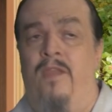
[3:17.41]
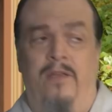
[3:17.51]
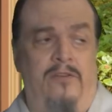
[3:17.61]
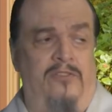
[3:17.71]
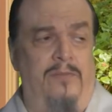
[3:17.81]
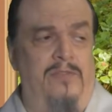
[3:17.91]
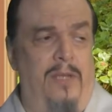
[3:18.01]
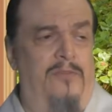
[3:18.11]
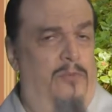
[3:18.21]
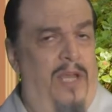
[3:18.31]
They are
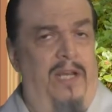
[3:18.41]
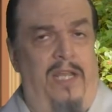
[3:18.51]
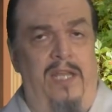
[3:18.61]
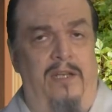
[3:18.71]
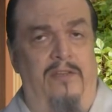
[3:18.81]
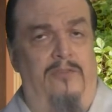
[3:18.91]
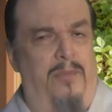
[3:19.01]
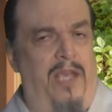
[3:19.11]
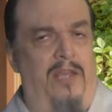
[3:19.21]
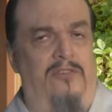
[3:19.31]
sometimes eradicated as
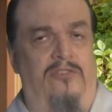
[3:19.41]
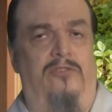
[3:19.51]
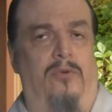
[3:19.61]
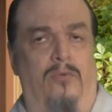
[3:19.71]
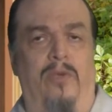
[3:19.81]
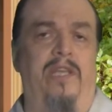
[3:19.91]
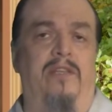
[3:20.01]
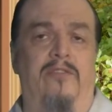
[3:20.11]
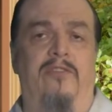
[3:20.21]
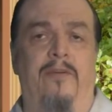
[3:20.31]
pests or
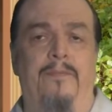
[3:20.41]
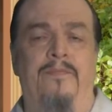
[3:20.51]
weeds.